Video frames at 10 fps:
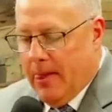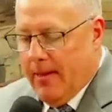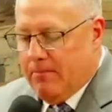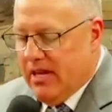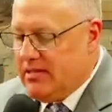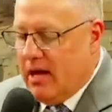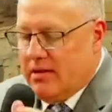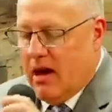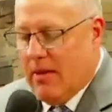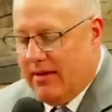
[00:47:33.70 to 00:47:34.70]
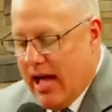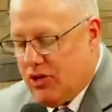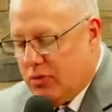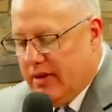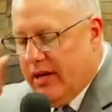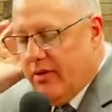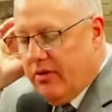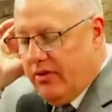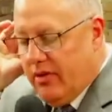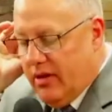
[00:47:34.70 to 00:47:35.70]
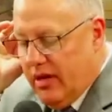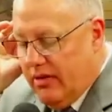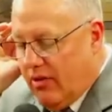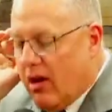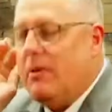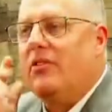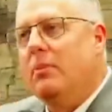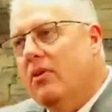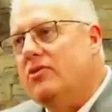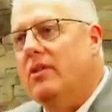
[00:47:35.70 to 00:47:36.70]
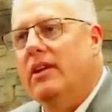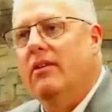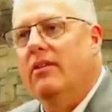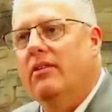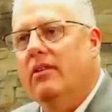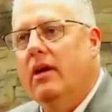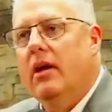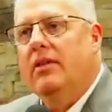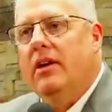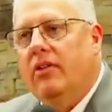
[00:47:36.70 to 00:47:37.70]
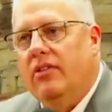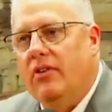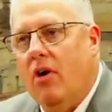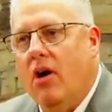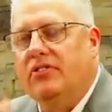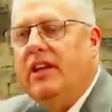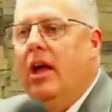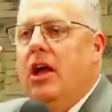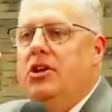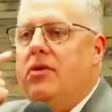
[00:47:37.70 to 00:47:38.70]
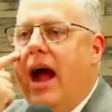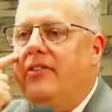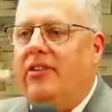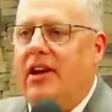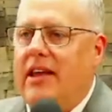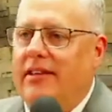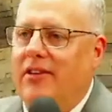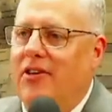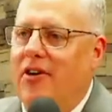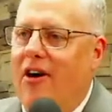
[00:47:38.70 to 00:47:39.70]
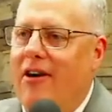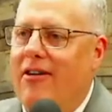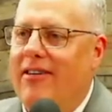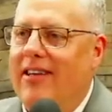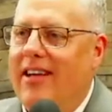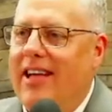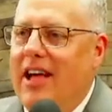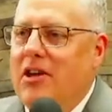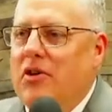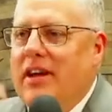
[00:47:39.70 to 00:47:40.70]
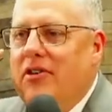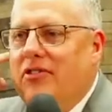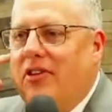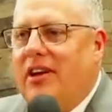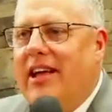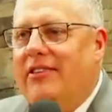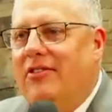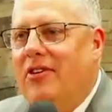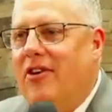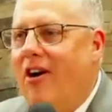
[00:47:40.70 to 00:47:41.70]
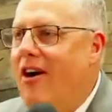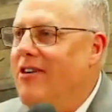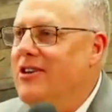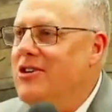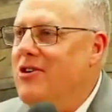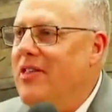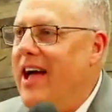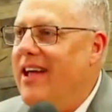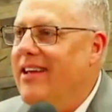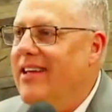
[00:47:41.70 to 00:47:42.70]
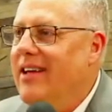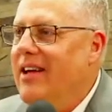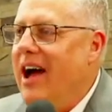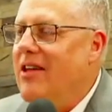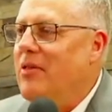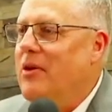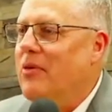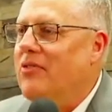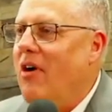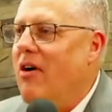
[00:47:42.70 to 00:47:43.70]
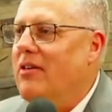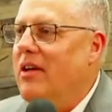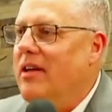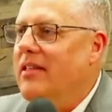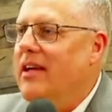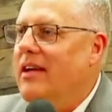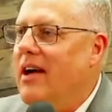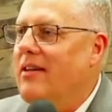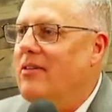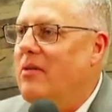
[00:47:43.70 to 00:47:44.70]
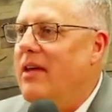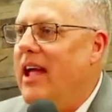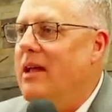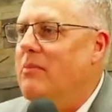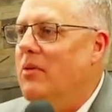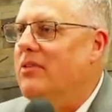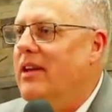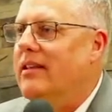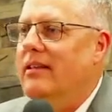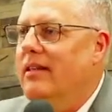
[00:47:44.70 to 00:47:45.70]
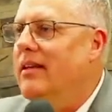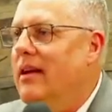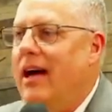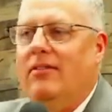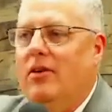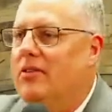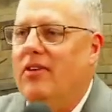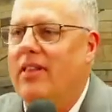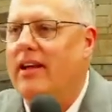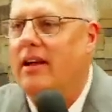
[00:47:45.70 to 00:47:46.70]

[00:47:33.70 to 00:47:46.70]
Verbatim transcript: He's not talking about natural ears, he's talking about spiritual ears, the ears of your heart. See, your eyes are connected to your heart, your ears are connected to your heart. Did you know that? I don't know the old song. The I don't know the hand bones connected to the I don't know. It's all that kind of.